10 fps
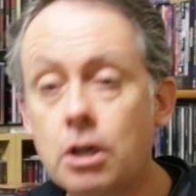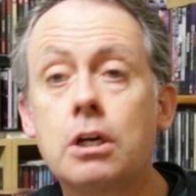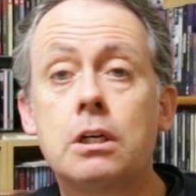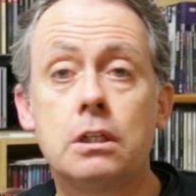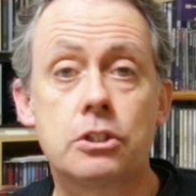
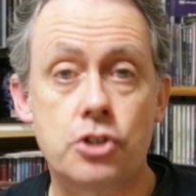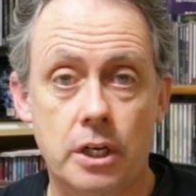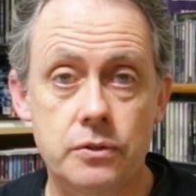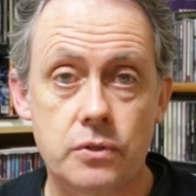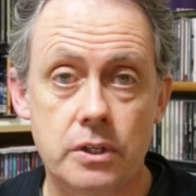Earl
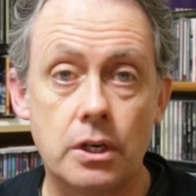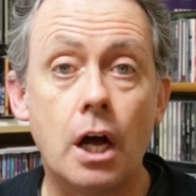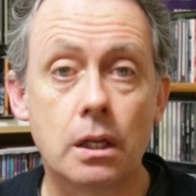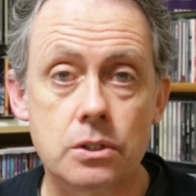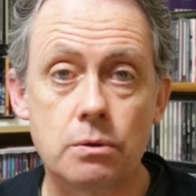Johnson
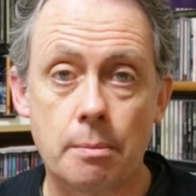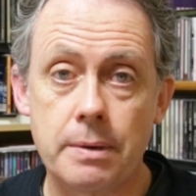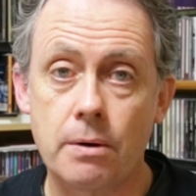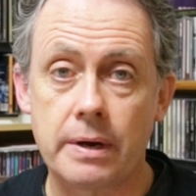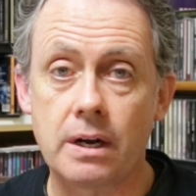also
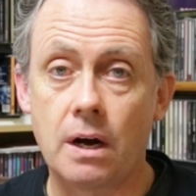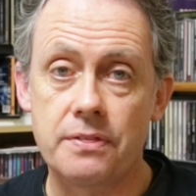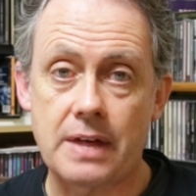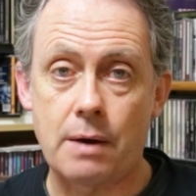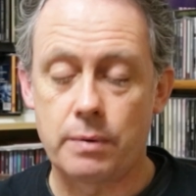appearing
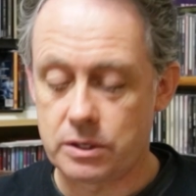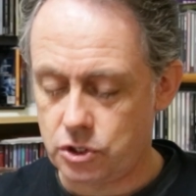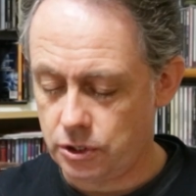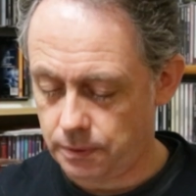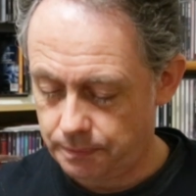on that one
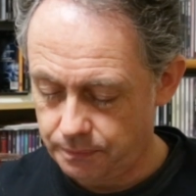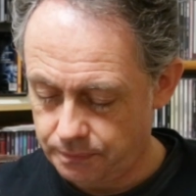too.